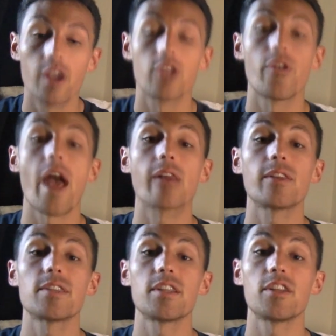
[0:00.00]
You're not
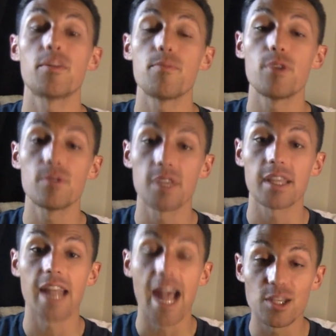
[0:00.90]
listening to music
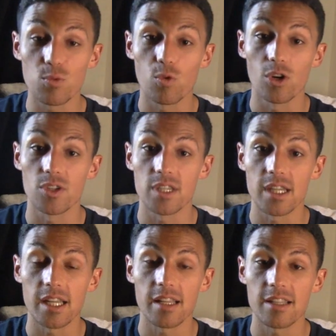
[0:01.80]
that has words in
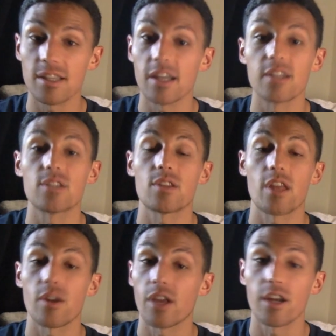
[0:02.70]
it
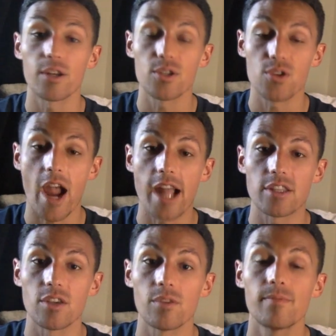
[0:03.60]
that are going to distract
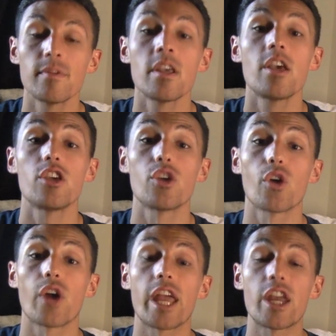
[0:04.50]
you.
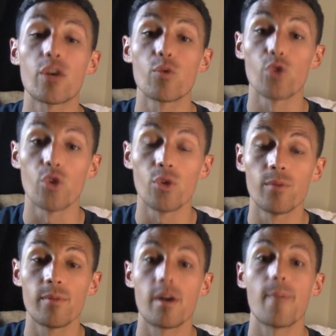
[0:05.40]
You're in a
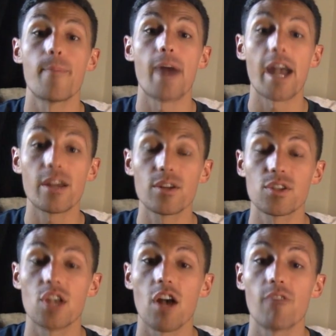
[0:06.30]
room by
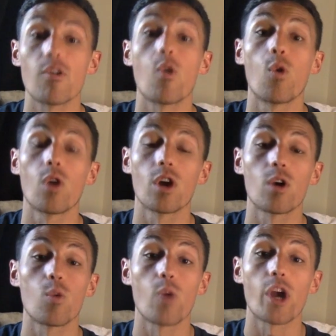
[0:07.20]
yourself
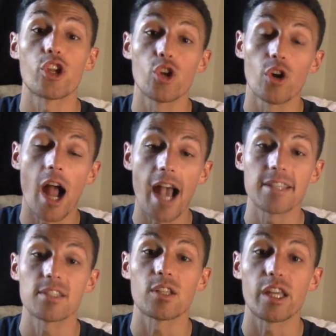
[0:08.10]
or where you're
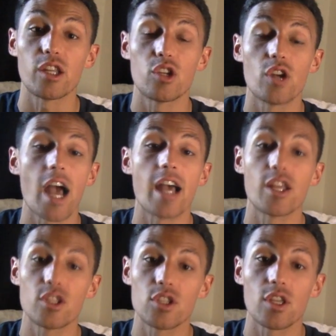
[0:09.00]
isolated. You're not
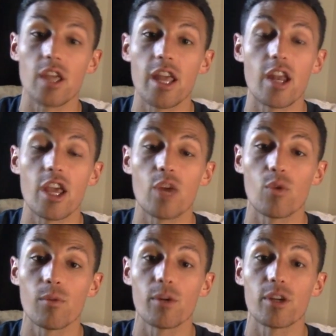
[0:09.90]
in a
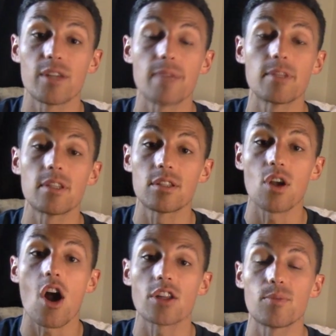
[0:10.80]
room where you're tempted to
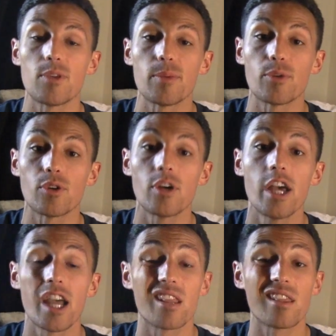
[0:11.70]
talk to people
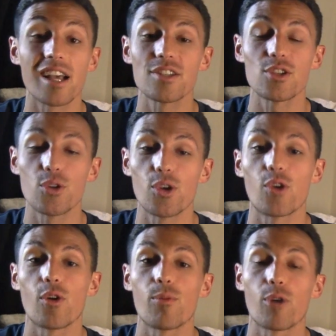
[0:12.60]
unless you're
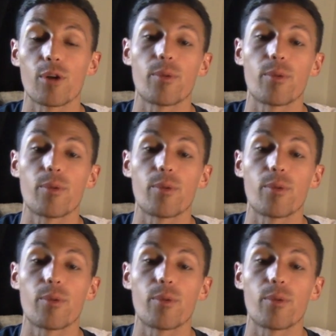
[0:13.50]
doing group work.